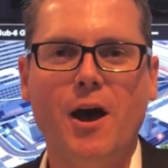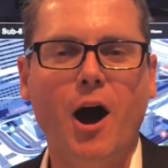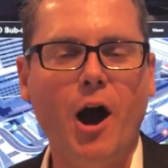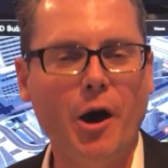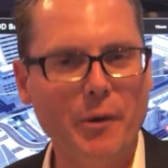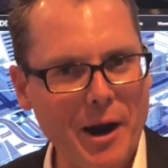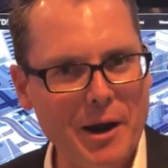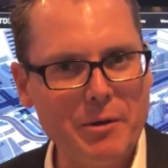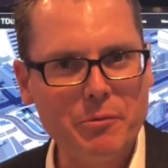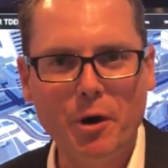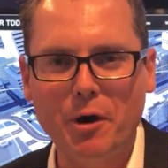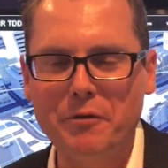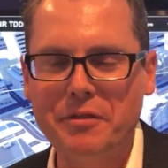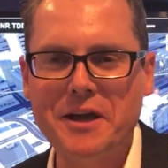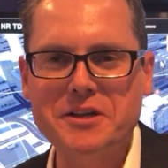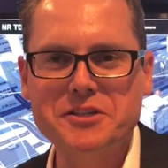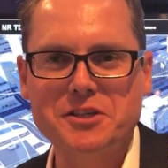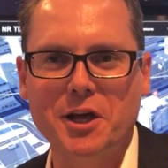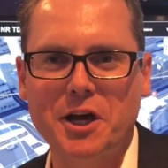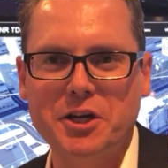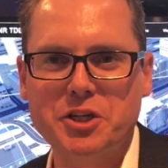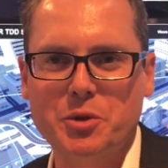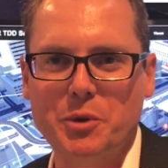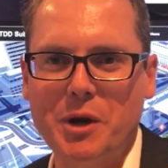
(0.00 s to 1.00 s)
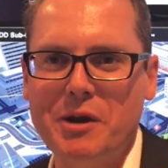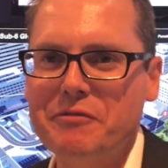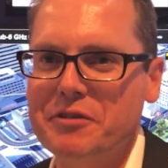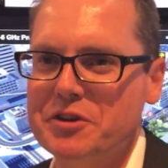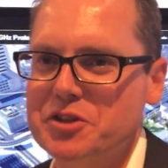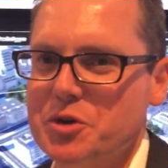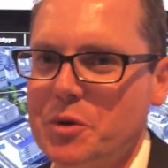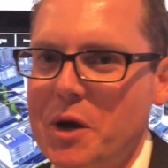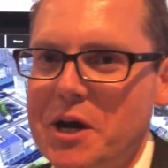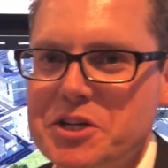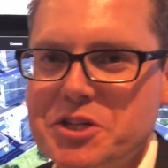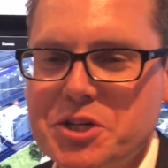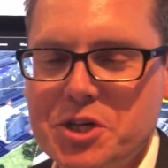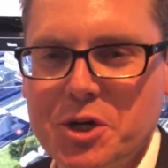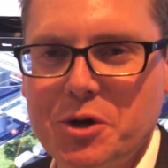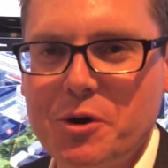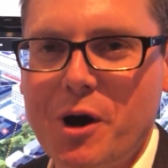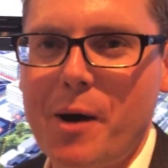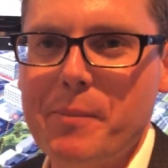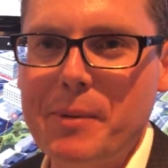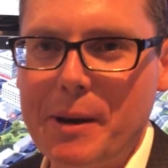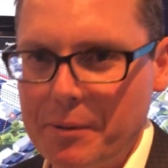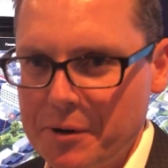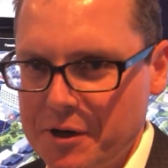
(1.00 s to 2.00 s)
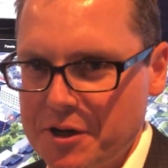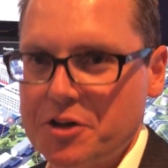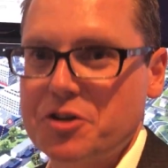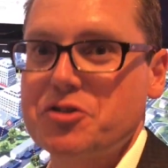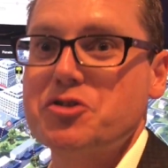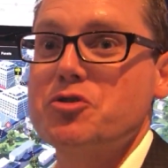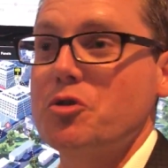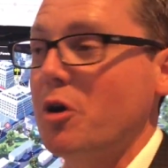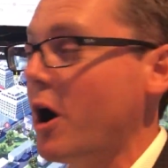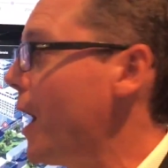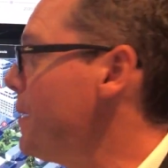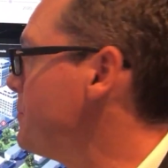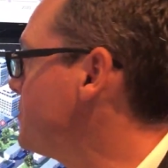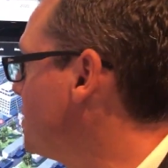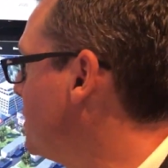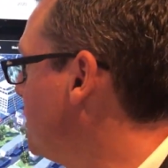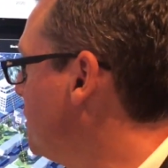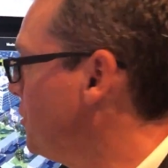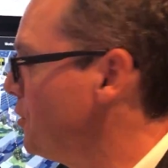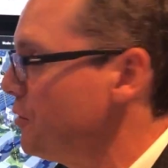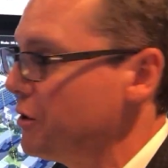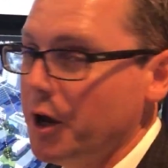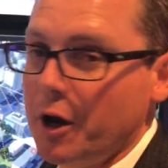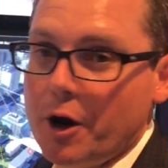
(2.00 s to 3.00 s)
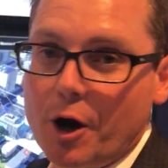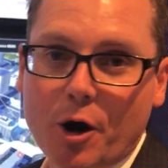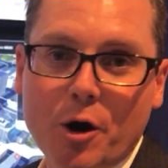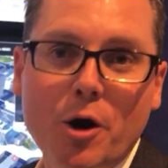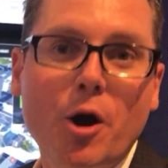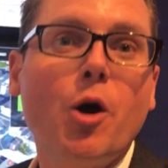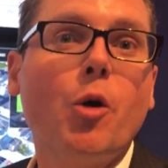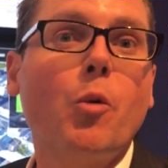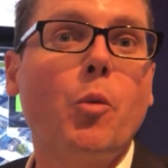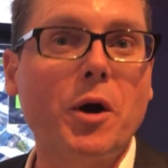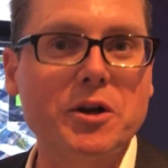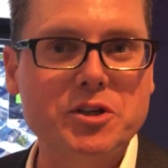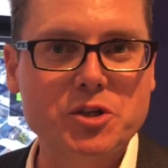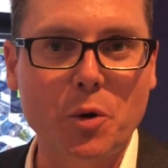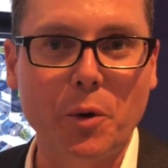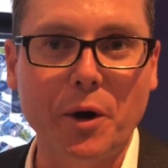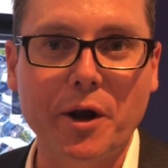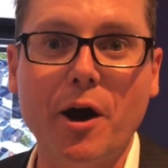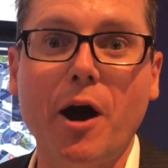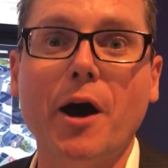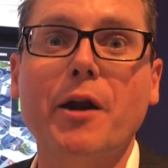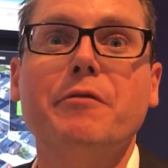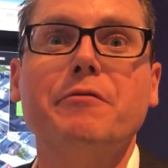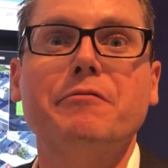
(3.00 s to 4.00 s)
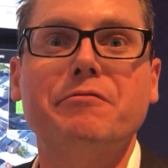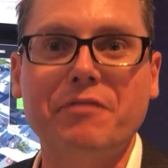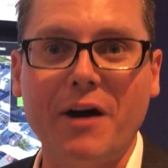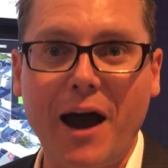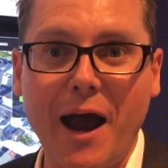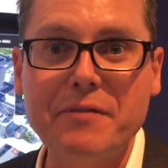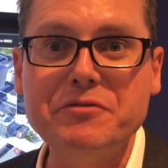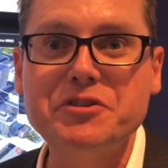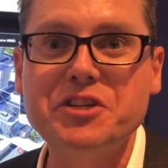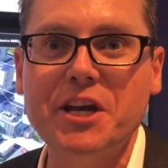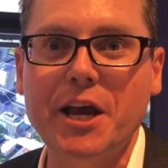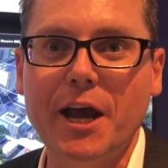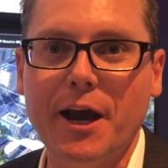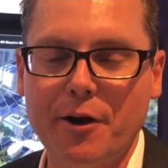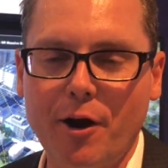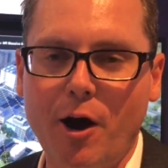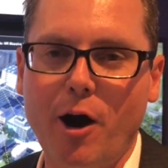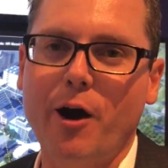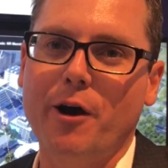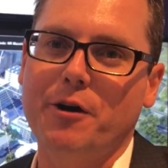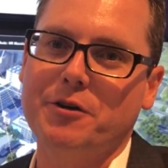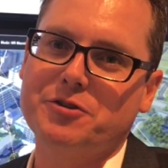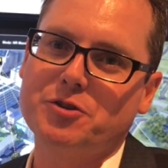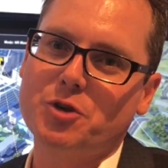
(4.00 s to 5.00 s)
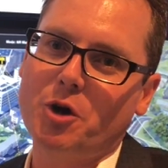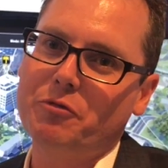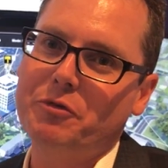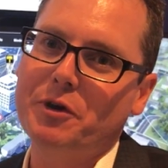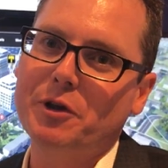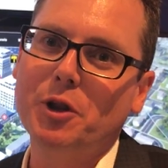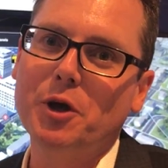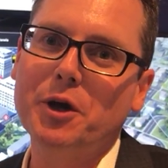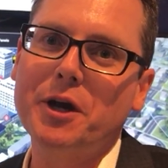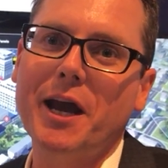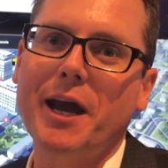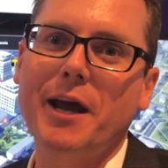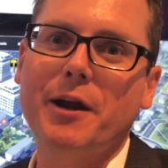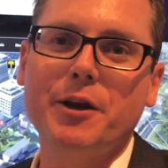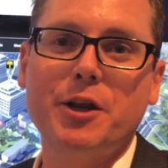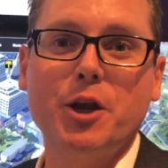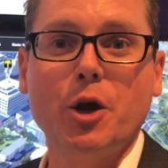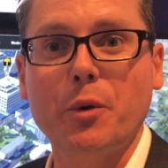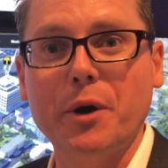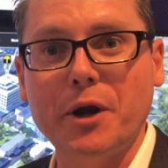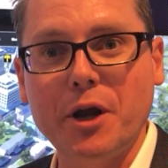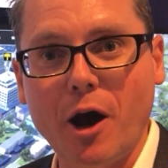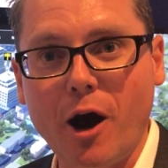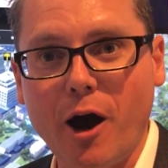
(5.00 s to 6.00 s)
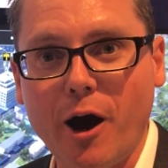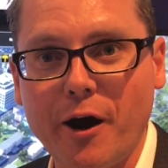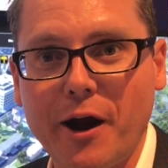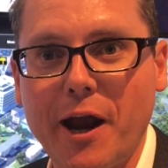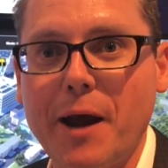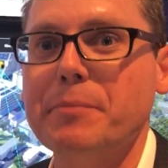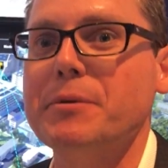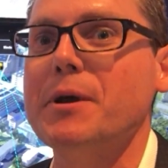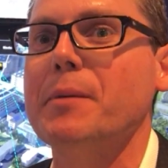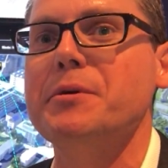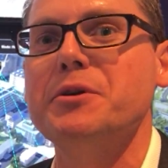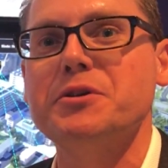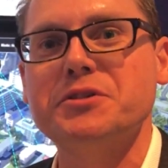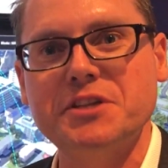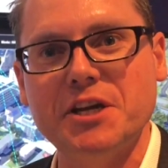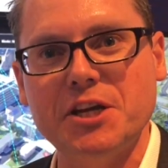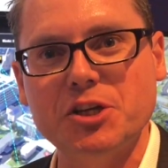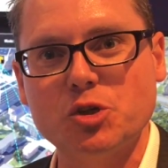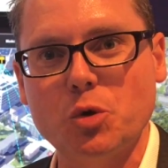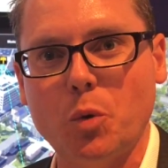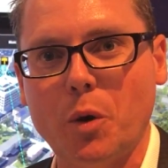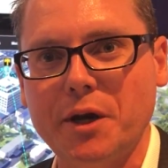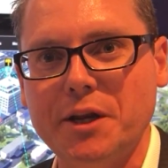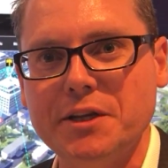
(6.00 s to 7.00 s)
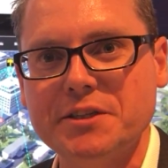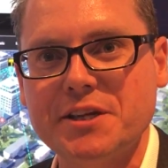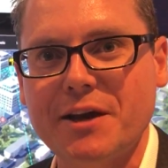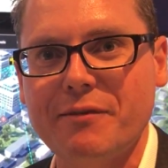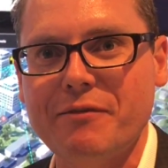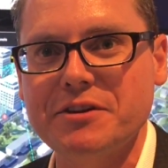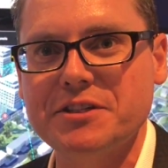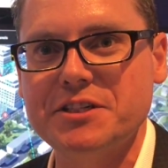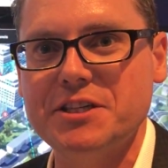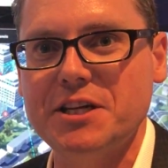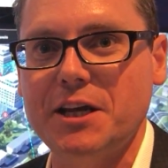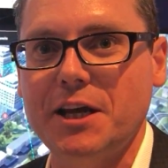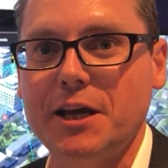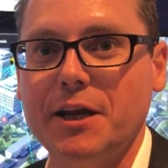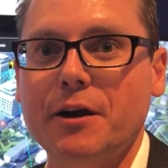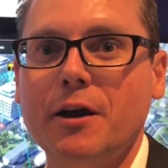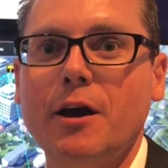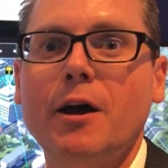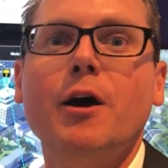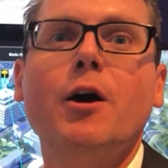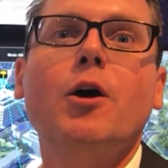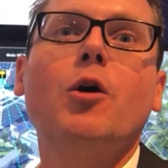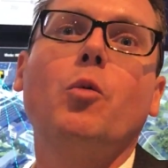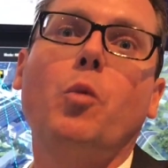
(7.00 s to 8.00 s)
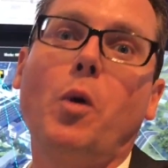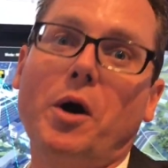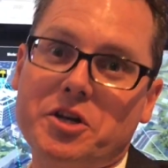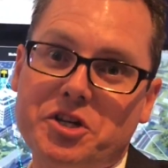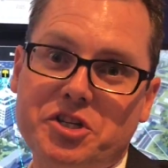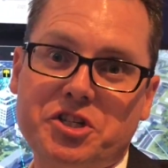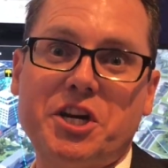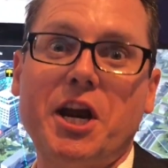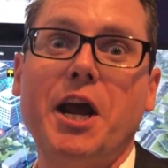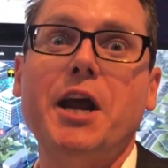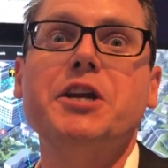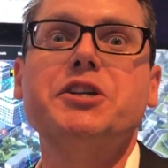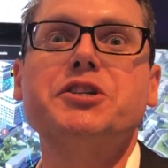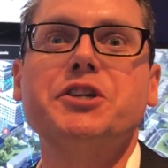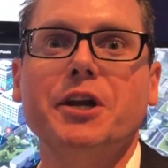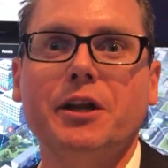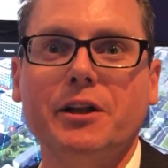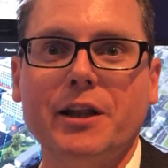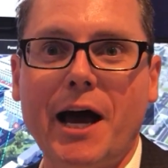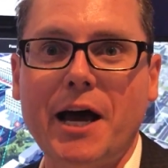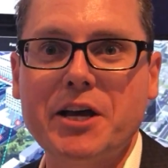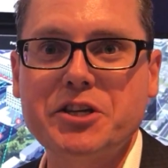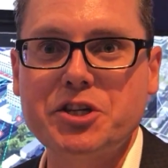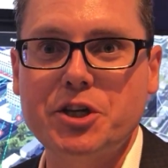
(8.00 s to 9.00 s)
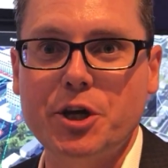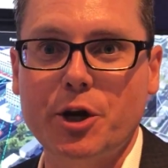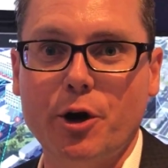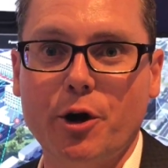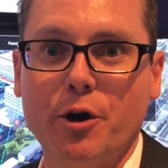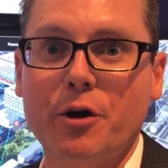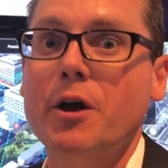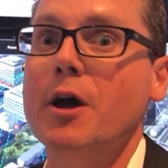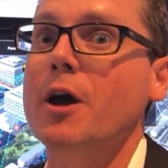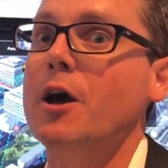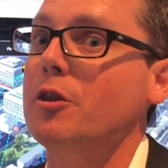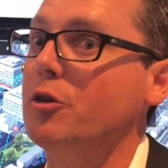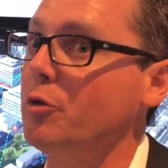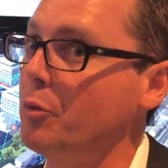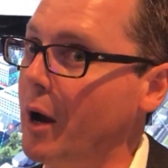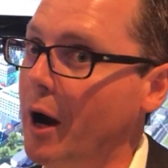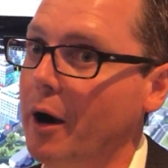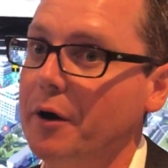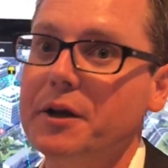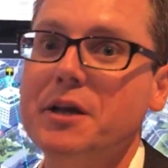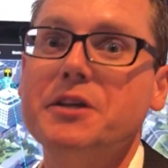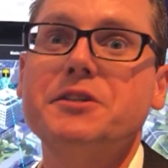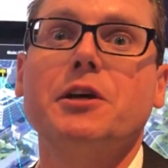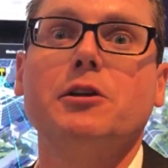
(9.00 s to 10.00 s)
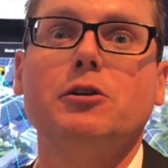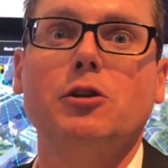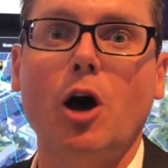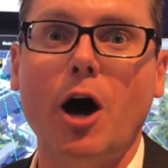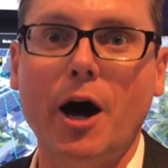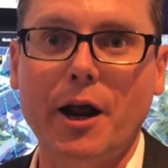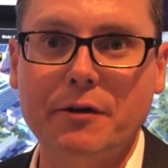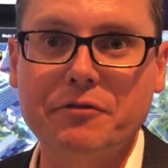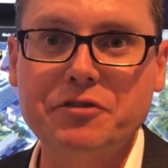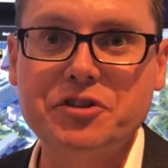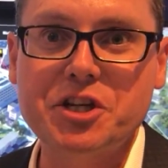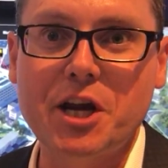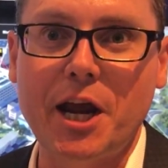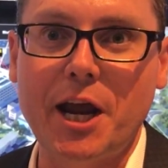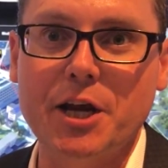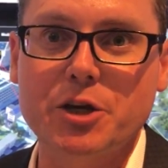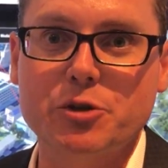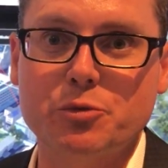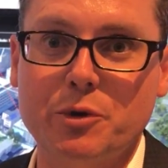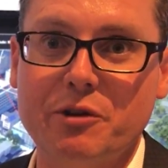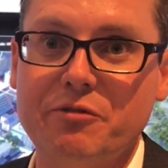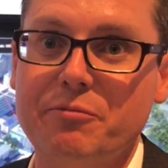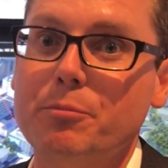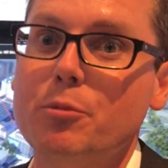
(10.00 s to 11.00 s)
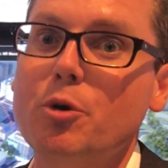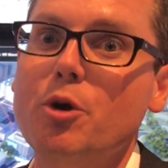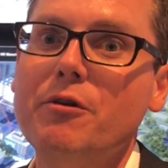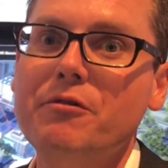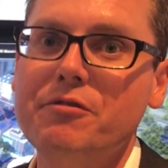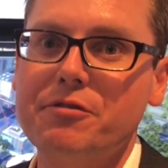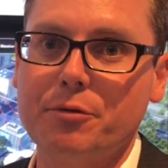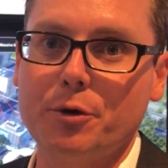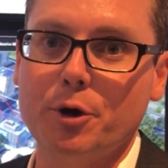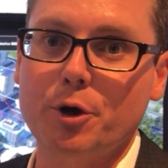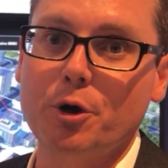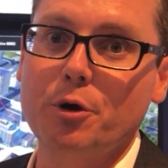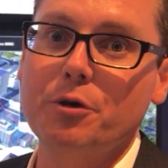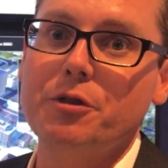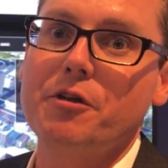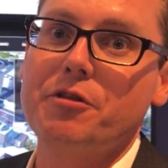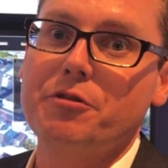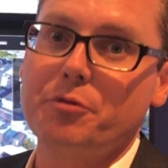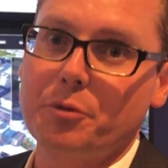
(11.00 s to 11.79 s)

All right, well, thanks a lot, Sharif. It's great to be able to describe to you here what's going on in 5G NR. So if we look at, here we are, MWC 2017, what's changed in the last year? The reality is a lot of change. We've moved through the